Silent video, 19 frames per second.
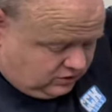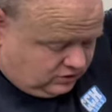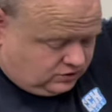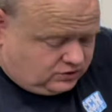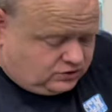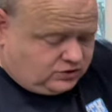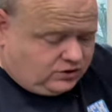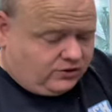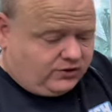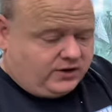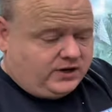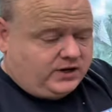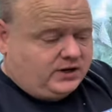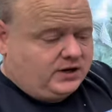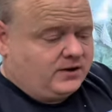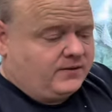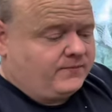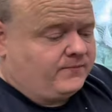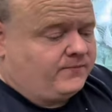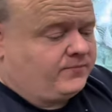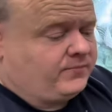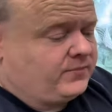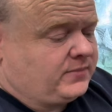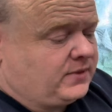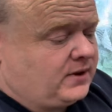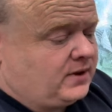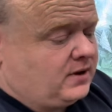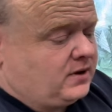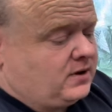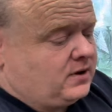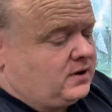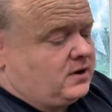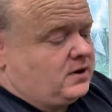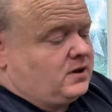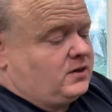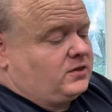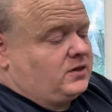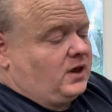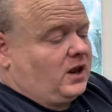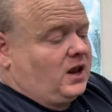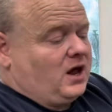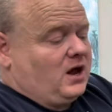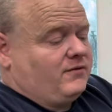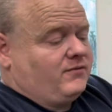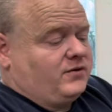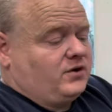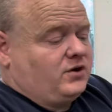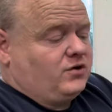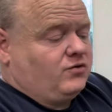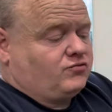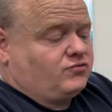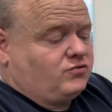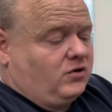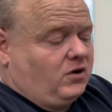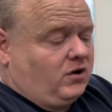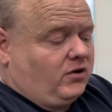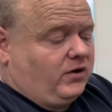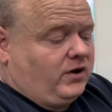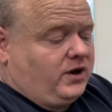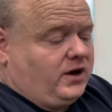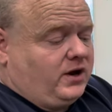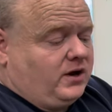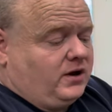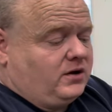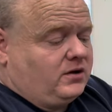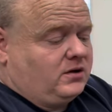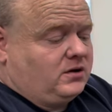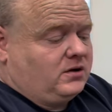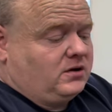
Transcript: So the live and neutral on here,